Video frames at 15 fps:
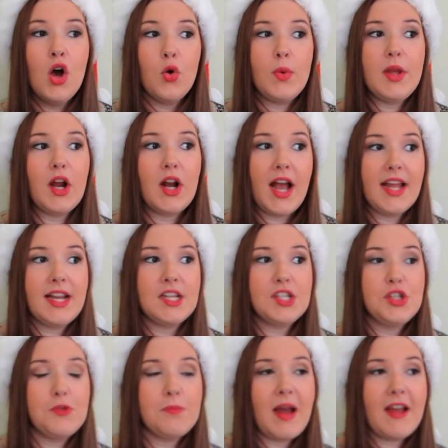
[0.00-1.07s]
we are heading
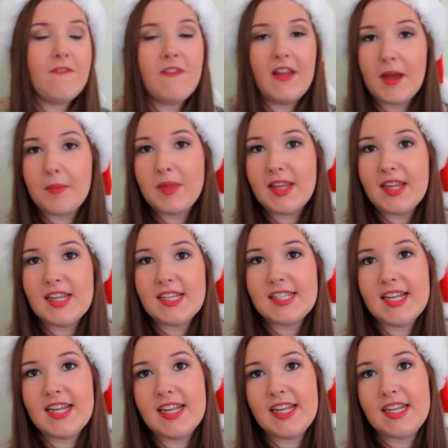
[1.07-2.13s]
to my family's
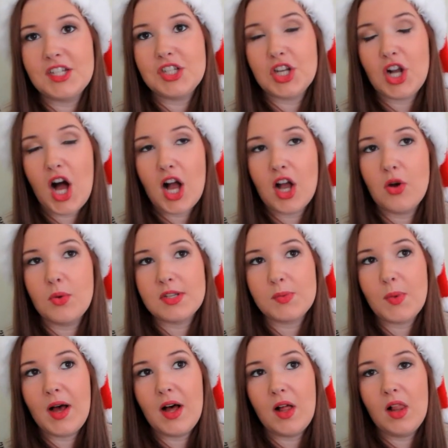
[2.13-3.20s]
in Chicago as
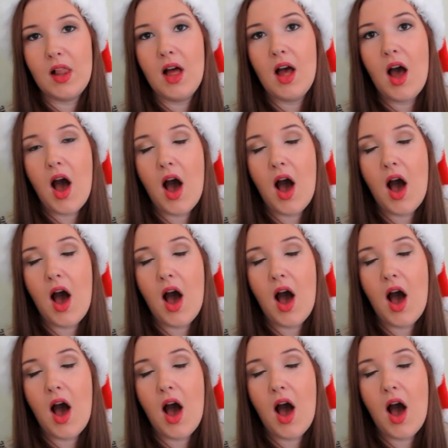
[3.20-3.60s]
well.